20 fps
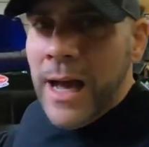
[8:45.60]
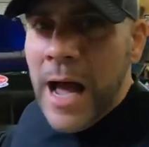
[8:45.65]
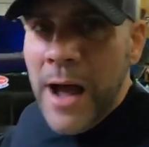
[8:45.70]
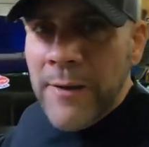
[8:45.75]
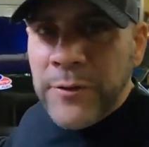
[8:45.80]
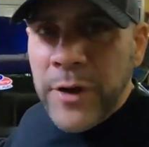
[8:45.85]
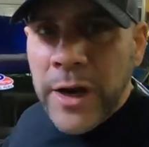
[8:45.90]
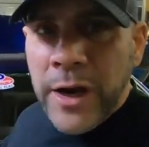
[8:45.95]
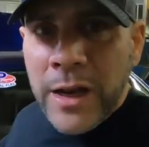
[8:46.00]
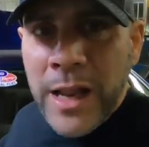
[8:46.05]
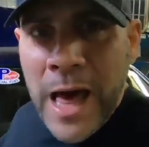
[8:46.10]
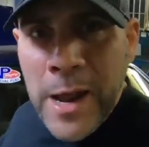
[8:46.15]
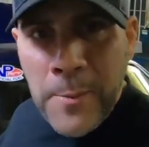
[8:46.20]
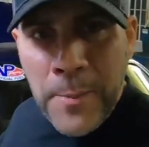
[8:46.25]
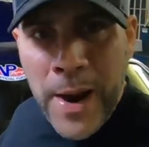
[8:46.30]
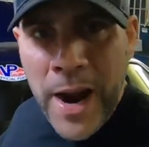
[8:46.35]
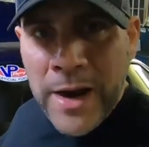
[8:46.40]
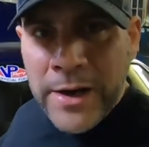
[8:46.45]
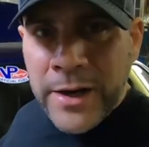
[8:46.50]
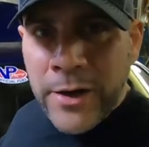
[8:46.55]
I've done a lot of
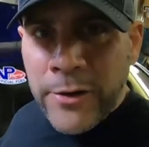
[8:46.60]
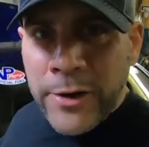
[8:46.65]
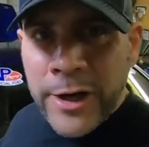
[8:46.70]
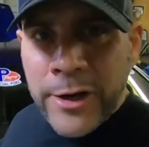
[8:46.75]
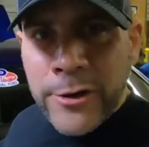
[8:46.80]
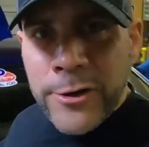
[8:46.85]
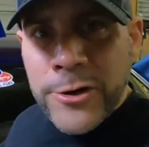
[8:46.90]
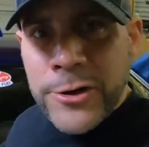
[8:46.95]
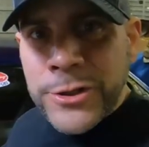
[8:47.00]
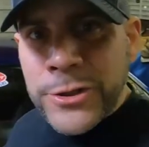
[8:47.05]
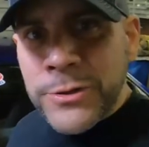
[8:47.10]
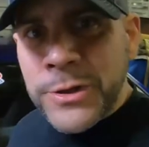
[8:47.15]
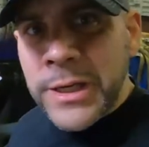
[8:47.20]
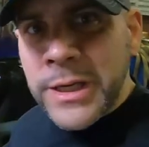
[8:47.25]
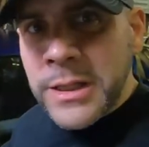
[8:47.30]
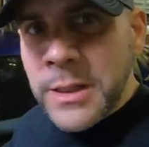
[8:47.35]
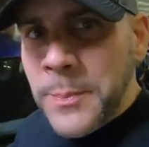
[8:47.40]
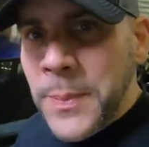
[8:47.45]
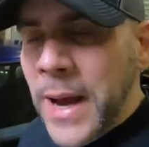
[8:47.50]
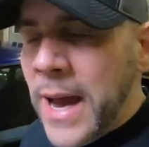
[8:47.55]
binary editor
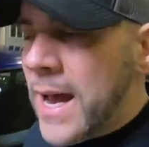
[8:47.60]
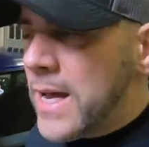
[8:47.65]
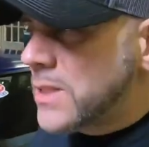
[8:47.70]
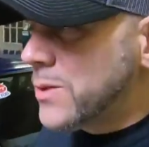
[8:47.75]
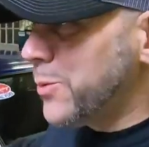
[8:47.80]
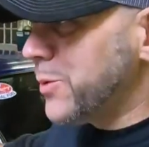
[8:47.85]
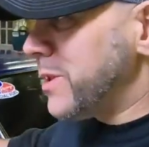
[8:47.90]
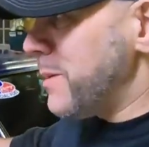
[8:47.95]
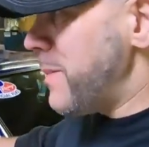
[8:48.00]
tuning in the past with